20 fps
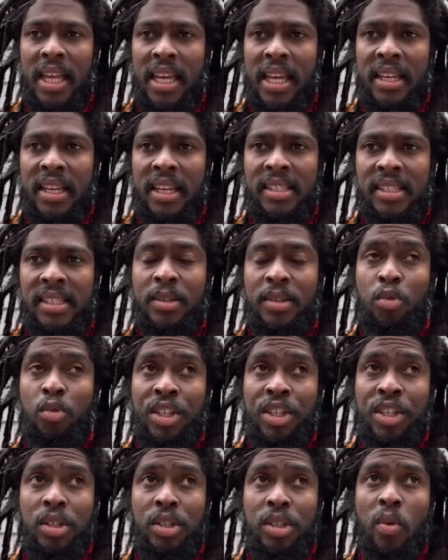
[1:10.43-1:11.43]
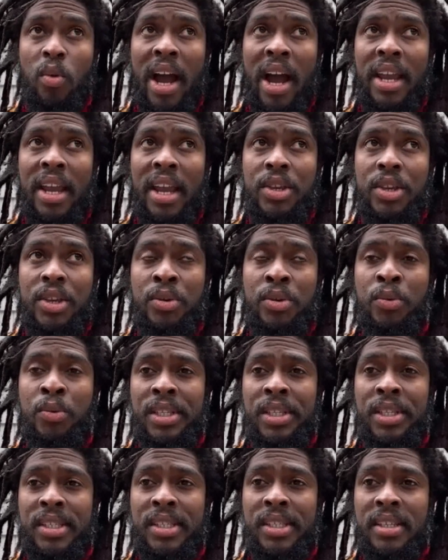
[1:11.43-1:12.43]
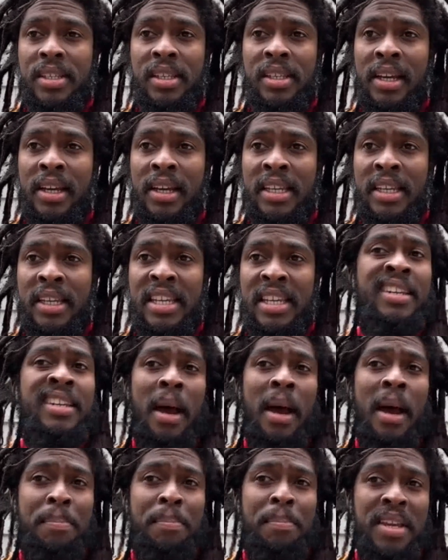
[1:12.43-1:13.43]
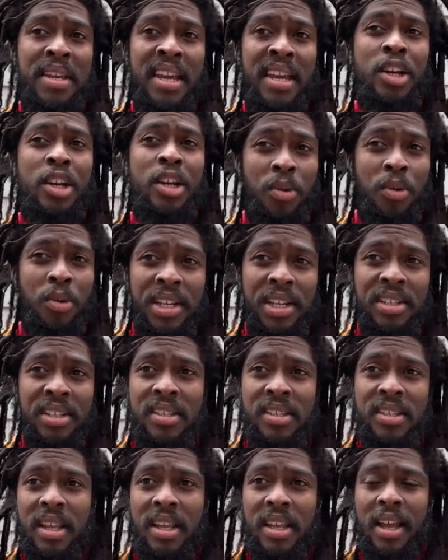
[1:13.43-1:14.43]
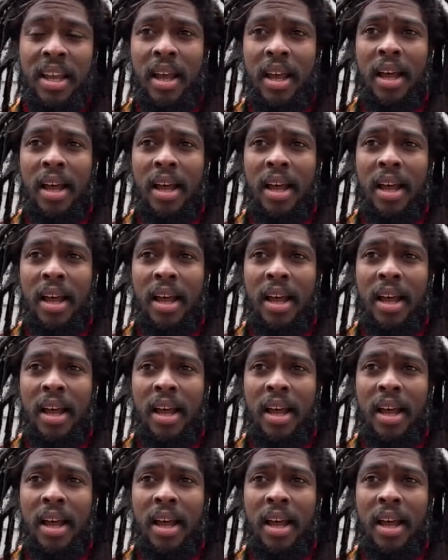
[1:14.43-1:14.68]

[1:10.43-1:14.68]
And is the reason why we see the kidnapping increase,